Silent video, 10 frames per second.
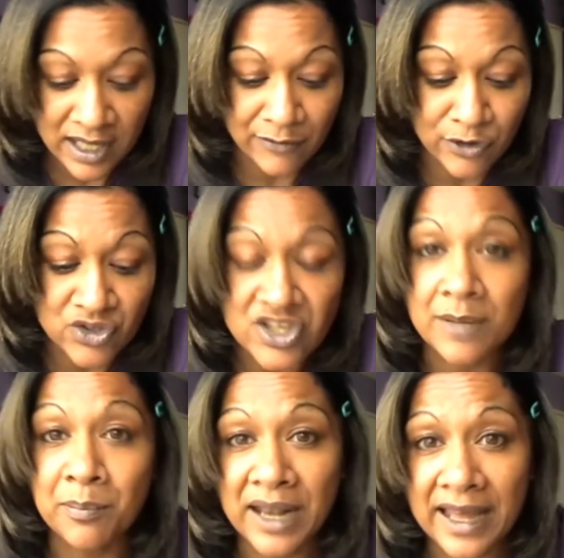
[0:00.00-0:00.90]
If you
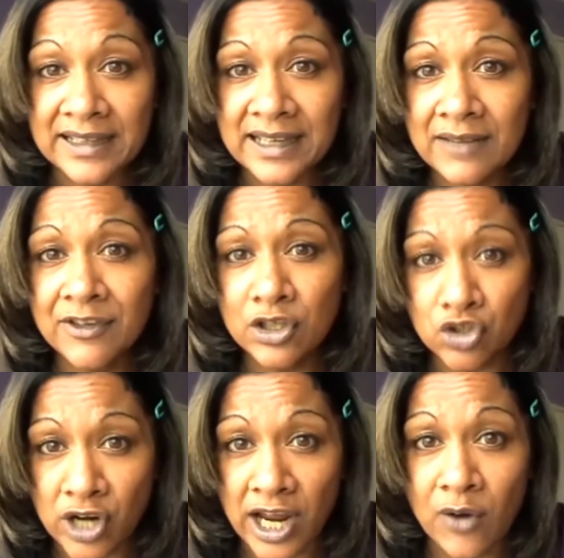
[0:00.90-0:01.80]
see a plane leaving a
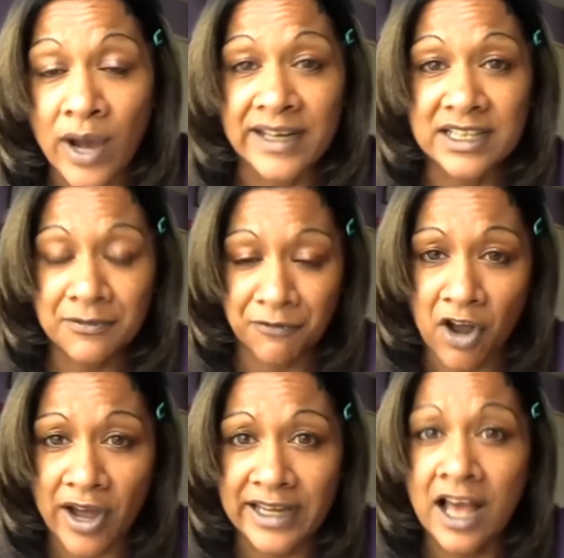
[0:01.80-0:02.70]
trail and it's
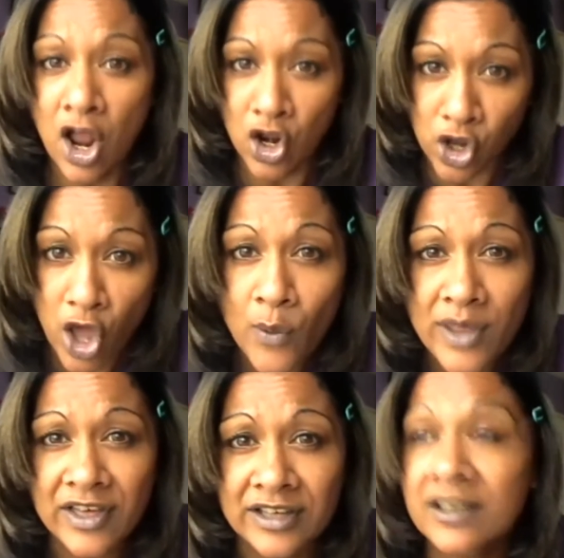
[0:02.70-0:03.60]
flying
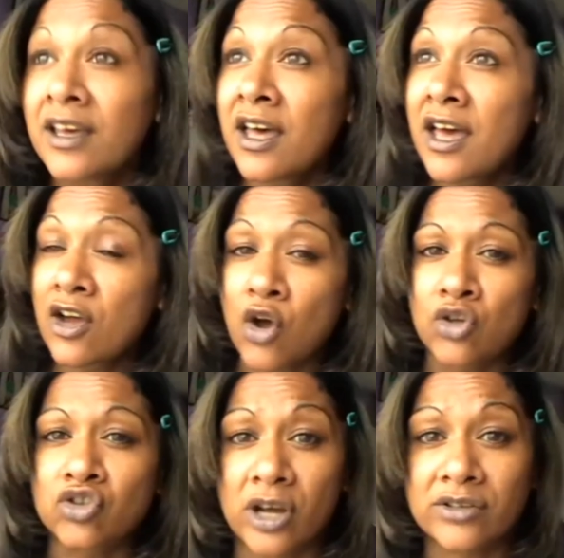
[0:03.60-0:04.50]
lower than
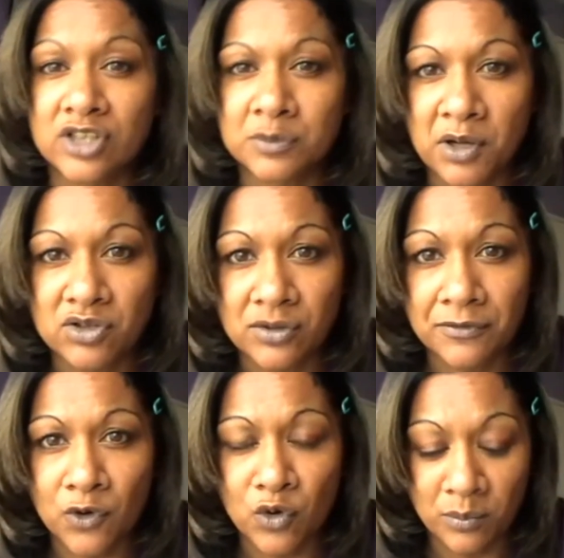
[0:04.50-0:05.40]
contrails are supposed to
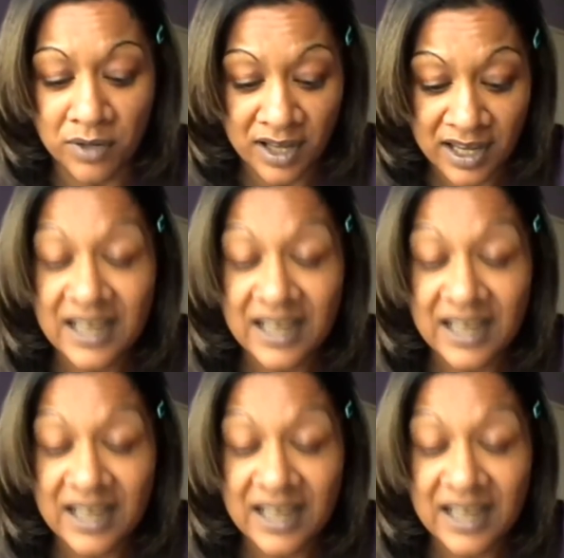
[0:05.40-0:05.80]
form,